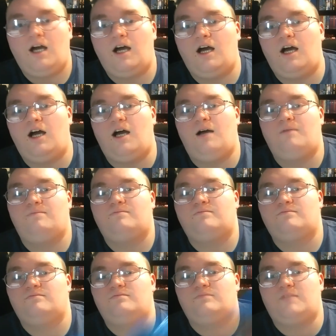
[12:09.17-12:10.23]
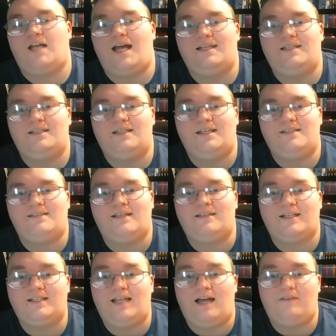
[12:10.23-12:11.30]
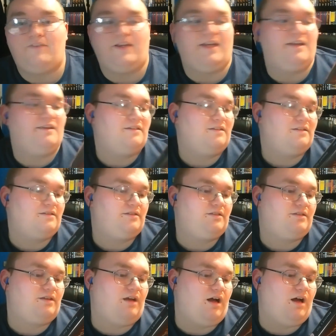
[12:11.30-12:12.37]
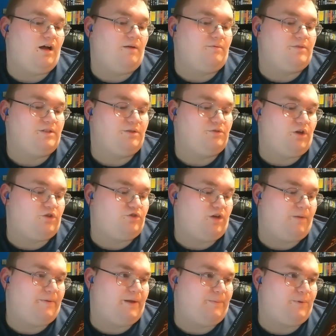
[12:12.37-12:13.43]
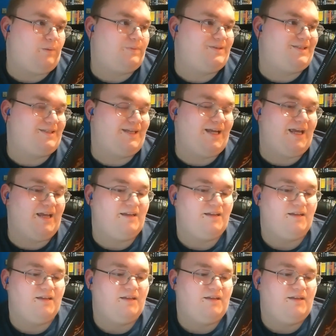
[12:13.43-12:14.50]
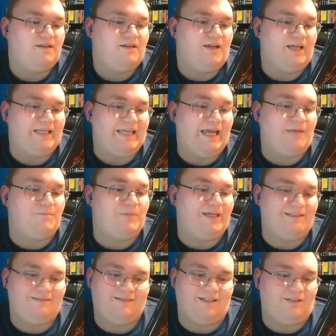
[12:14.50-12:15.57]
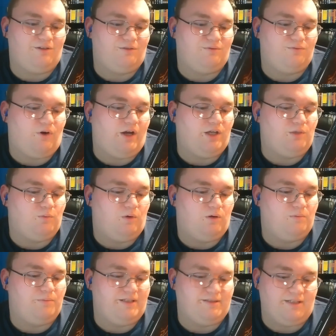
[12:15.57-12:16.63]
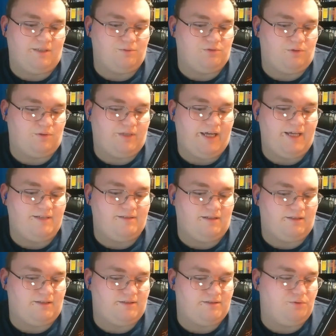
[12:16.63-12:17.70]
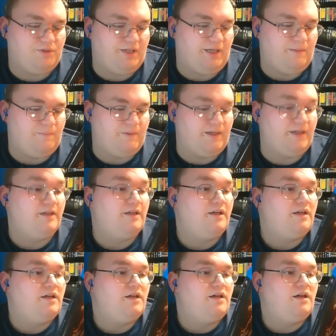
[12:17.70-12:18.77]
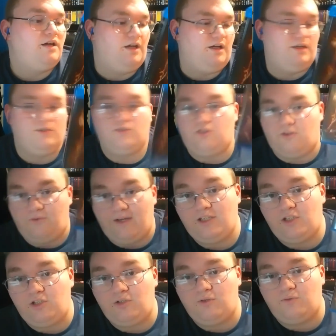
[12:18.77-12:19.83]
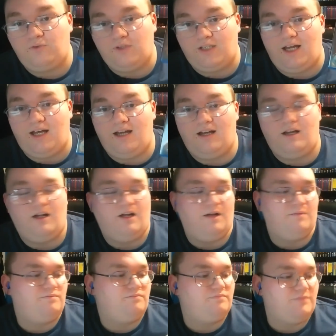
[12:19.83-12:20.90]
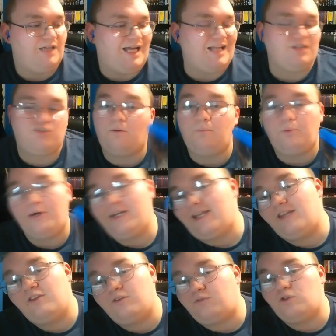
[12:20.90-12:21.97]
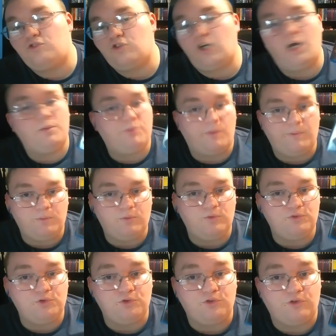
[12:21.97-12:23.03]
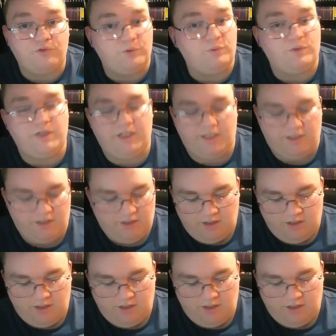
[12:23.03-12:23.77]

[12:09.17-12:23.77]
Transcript: And he said I could have it because he was going to try and pick up a copy today. Again, but he couldn't find one, but he said it was okay, so I could still keep it. So thank you for that. At some point in the future, I probably will do a review on it.